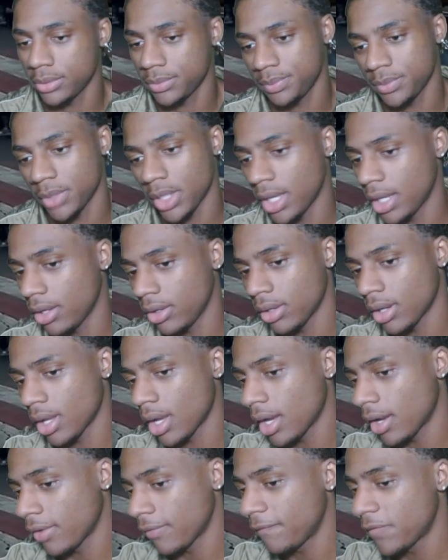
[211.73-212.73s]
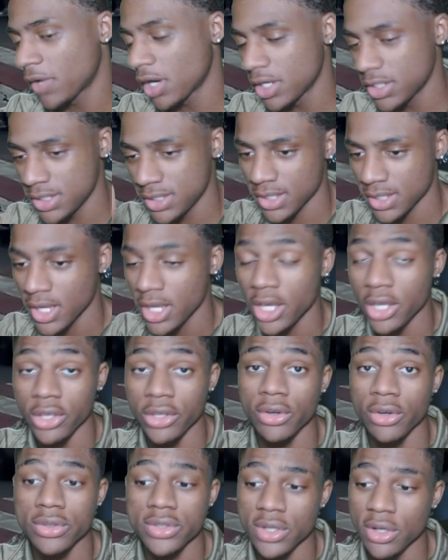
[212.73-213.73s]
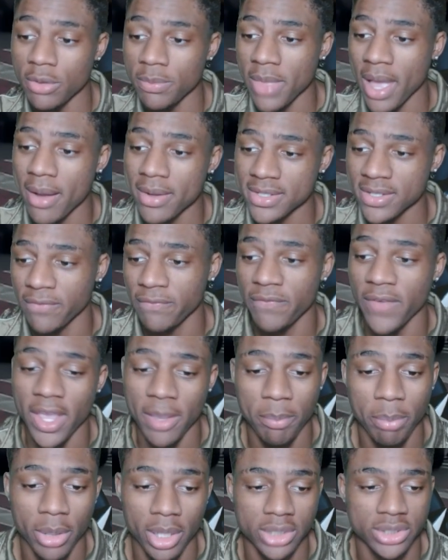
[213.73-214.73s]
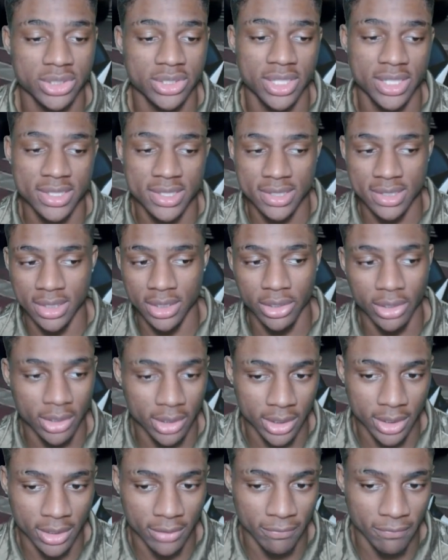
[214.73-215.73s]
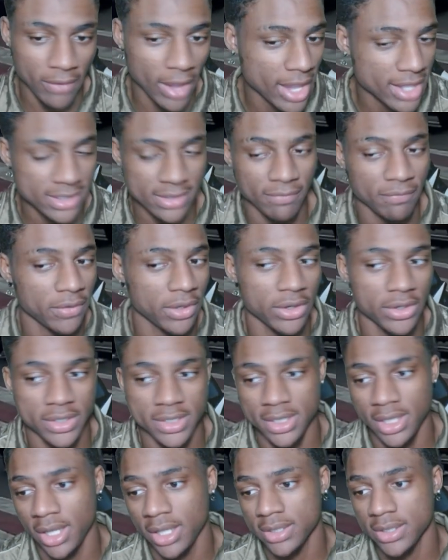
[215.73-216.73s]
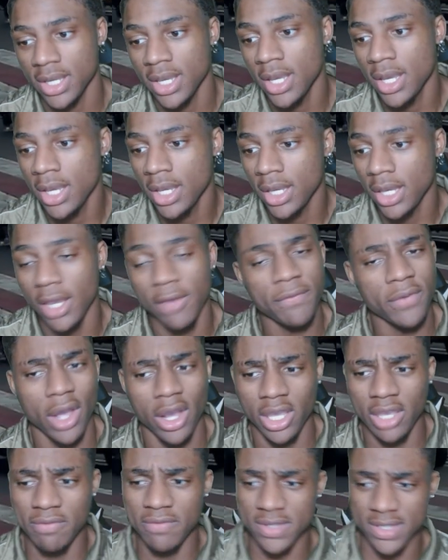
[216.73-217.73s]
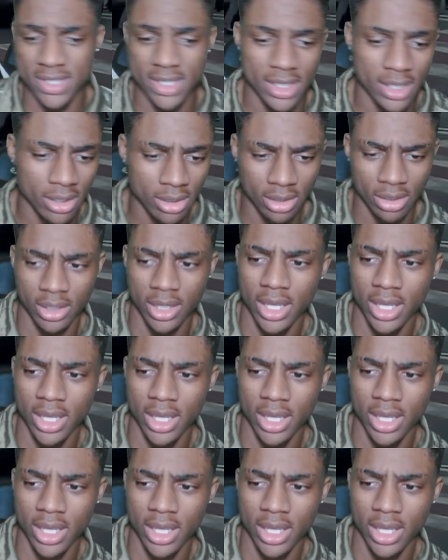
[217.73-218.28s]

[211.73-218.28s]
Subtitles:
Hell nah. First, YouTube, that was a fake punch. This is literally in Fast and Furious 6. If y'all can even see. Hold on.